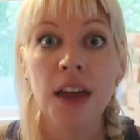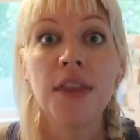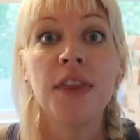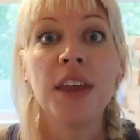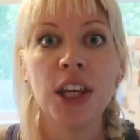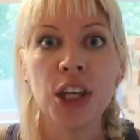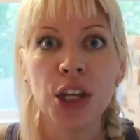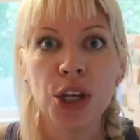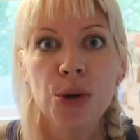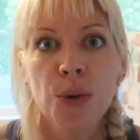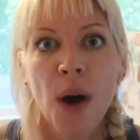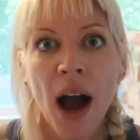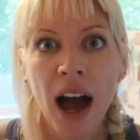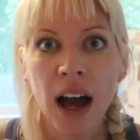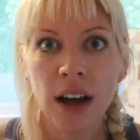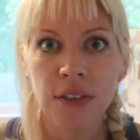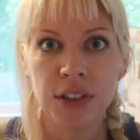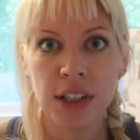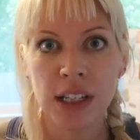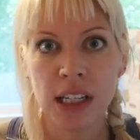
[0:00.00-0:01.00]
that you
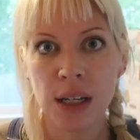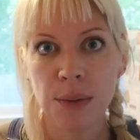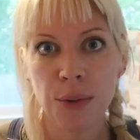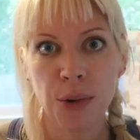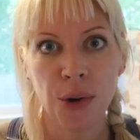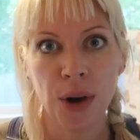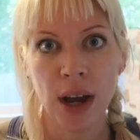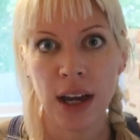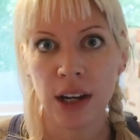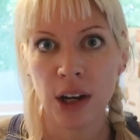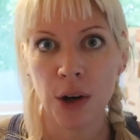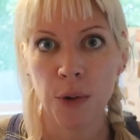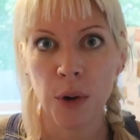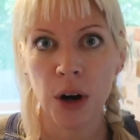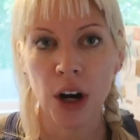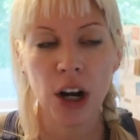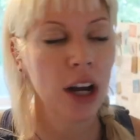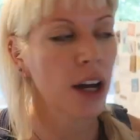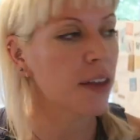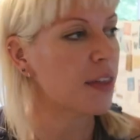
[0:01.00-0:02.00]
have to keep creating
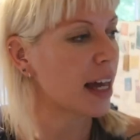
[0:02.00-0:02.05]
work.